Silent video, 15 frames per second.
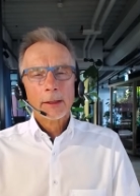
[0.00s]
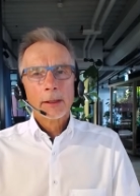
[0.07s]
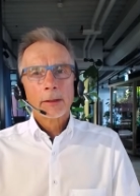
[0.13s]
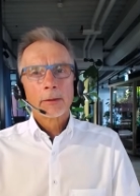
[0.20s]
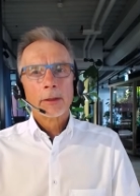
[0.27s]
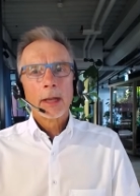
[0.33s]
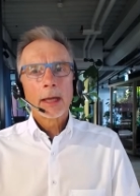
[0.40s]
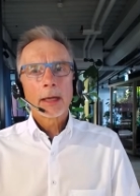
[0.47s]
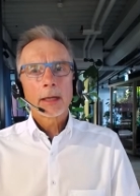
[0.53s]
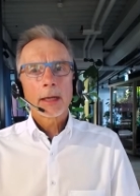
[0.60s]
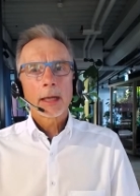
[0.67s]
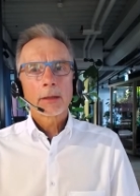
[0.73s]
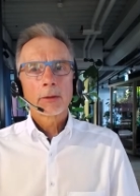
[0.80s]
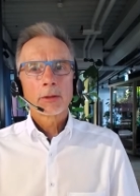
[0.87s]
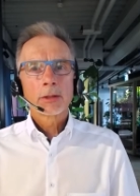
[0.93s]
Today I'd
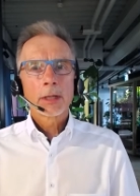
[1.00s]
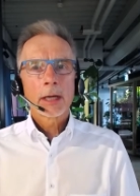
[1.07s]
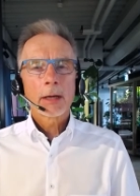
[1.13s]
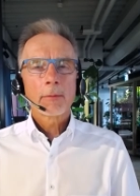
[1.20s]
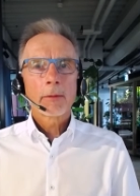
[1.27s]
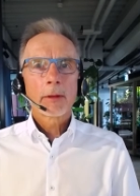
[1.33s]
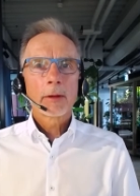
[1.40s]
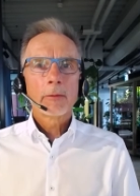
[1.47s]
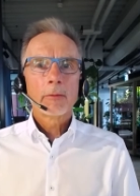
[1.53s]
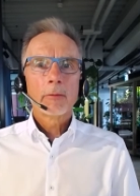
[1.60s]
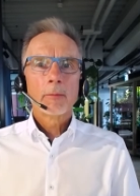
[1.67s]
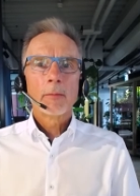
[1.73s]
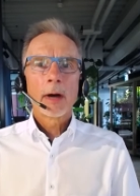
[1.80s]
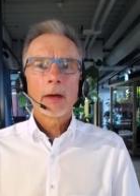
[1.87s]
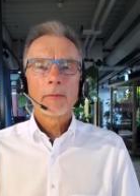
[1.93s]
like to share with
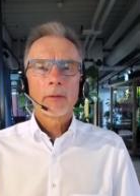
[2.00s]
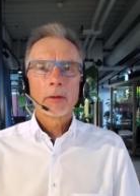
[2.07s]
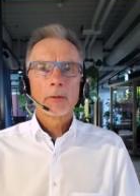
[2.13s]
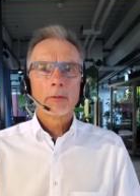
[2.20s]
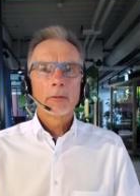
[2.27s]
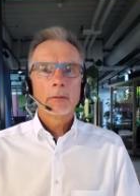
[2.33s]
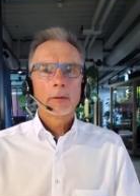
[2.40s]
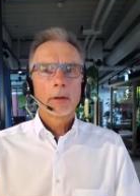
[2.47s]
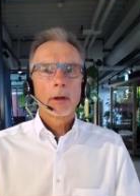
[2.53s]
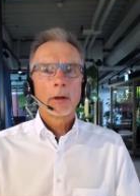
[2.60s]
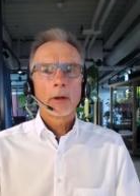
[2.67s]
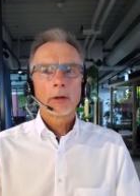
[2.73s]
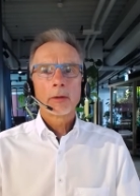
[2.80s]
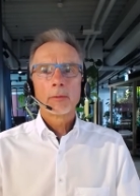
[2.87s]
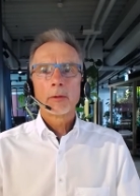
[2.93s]
you my view on
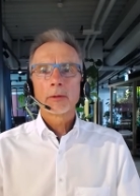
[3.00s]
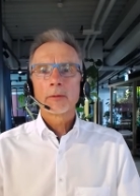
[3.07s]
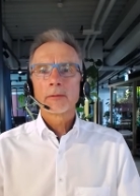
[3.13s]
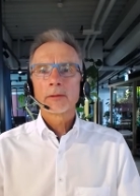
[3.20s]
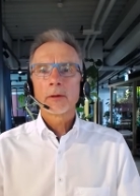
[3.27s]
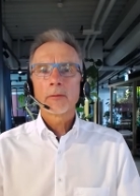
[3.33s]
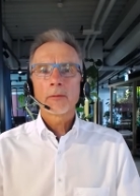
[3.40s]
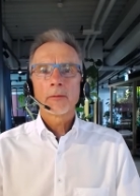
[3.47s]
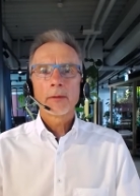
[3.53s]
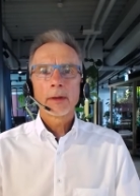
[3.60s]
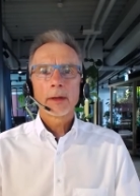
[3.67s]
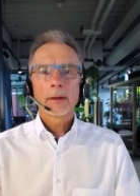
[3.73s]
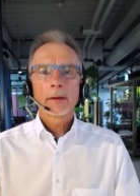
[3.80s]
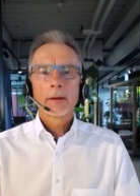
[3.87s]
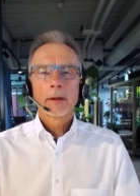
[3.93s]
automotive
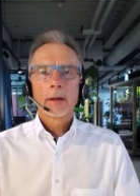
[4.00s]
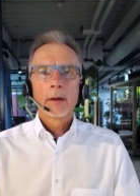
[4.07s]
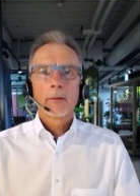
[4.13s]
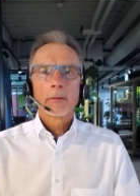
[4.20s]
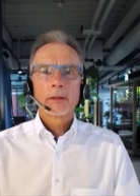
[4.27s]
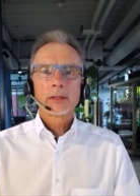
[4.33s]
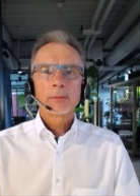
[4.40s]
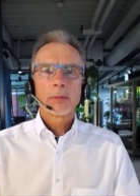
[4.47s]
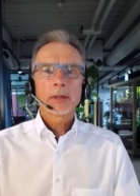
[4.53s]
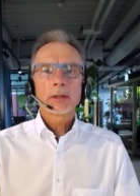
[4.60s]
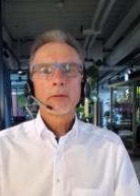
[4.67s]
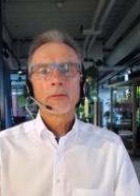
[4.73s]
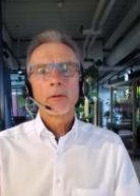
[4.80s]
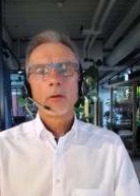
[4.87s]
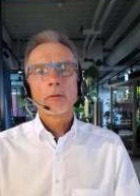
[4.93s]
software with a
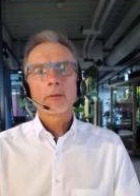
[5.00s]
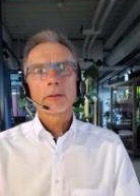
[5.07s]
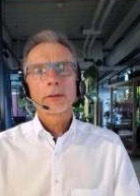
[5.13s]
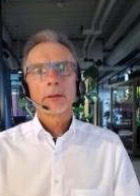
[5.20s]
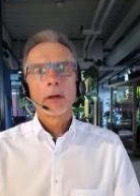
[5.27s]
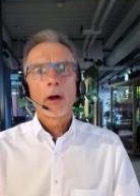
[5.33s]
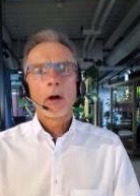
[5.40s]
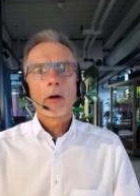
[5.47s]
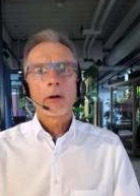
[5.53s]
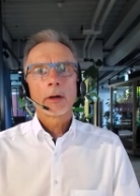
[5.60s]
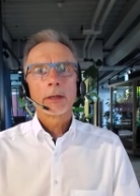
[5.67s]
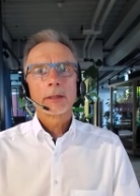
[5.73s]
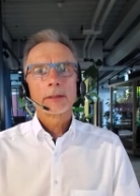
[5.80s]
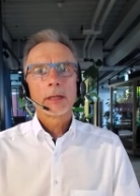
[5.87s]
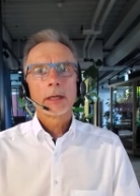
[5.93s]
special focus on how
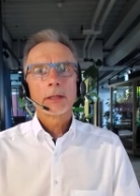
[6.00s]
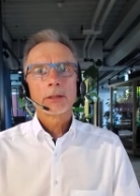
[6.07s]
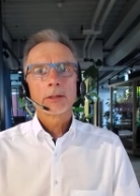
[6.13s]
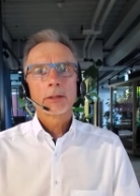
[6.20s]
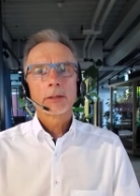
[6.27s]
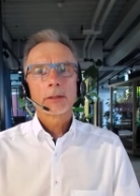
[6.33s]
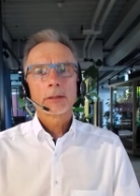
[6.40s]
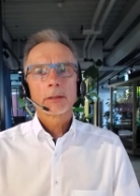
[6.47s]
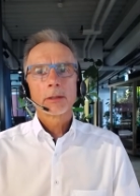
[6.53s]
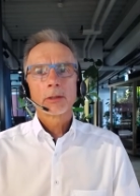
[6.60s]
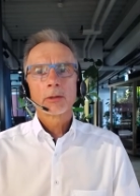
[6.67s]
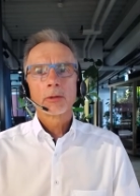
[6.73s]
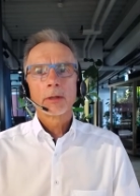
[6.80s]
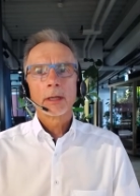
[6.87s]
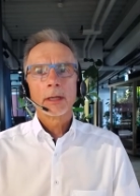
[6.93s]
organizations
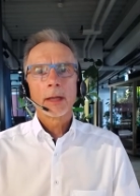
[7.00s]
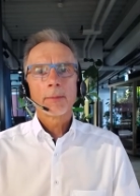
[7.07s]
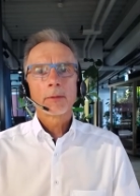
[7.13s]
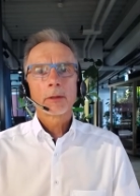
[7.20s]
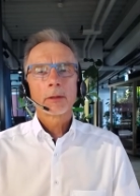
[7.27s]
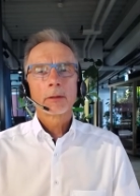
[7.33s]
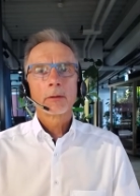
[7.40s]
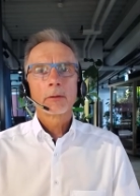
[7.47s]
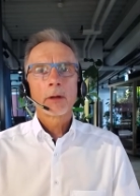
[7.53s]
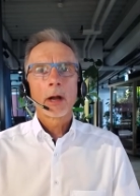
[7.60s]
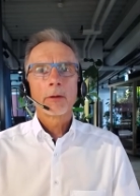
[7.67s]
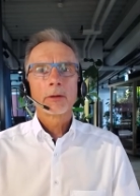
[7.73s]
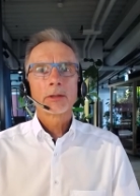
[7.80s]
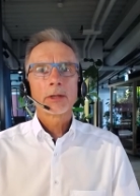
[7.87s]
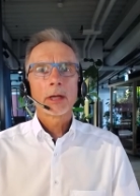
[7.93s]
should adapt to
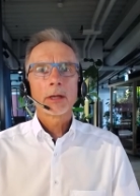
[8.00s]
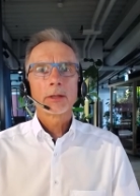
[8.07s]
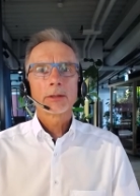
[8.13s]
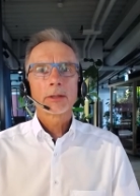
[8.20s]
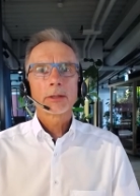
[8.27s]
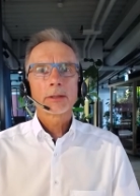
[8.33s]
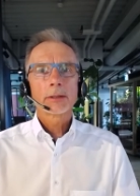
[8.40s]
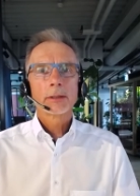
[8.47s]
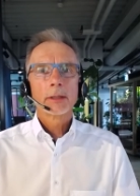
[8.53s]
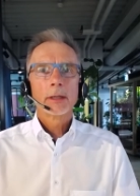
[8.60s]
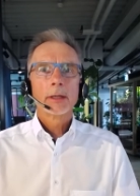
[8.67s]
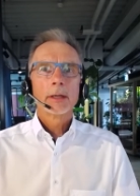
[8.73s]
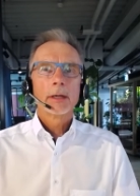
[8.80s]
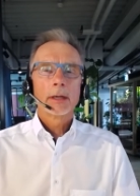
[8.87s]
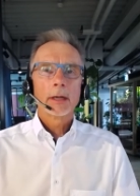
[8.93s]
current challenges
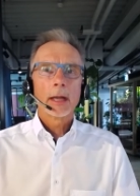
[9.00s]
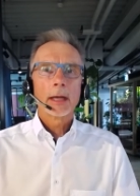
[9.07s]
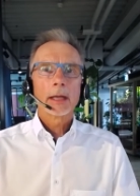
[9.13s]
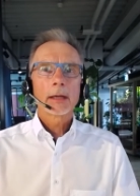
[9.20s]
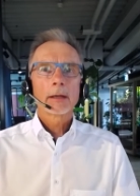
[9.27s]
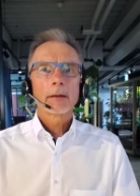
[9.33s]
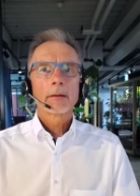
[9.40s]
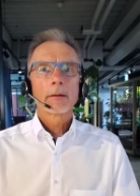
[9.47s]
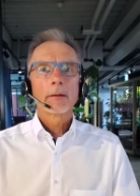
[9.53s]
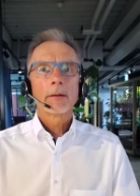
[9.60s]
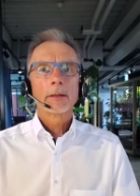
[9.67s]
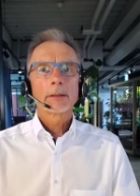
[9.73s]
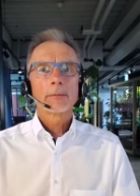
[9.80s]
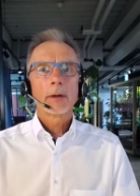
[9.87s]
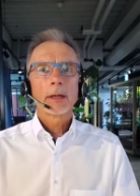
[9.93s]
like
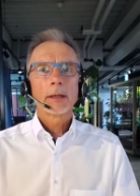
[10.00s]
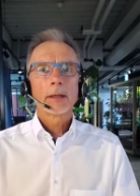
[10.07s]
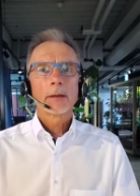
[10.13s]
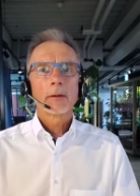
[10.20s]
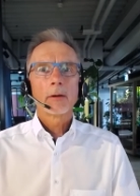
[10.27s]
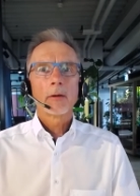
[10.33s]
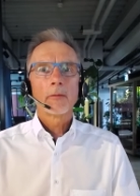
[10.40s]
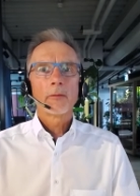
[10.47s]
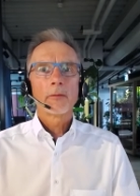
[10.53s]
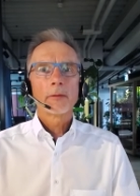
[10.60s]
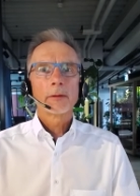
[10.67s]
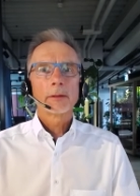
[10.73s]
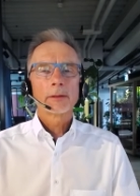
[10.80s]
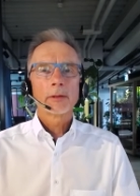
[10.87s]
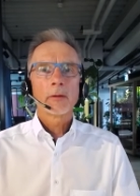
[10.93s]
this one of
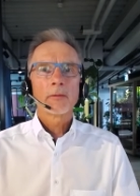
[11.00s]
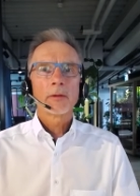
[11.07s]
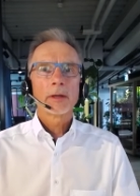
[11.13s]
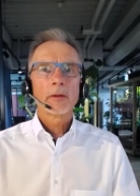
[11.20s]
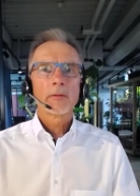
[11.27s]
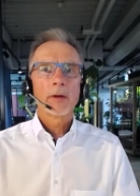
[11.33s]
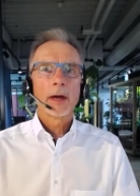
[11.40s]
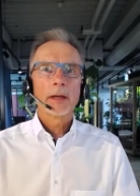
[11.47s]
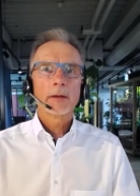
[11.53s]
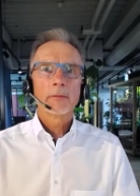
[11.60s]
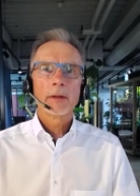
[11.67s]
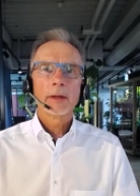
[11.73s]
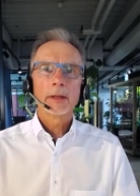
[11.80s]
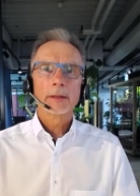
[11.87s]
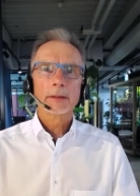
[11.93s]
software defined
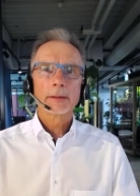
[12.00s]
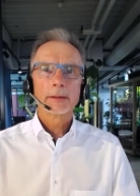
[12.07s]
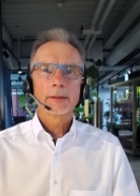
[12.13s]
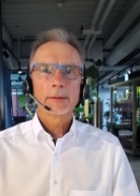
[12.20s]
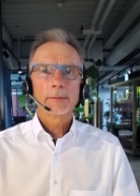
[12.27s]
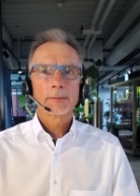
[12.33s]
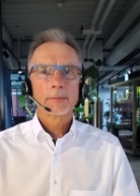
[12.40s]
vehicles.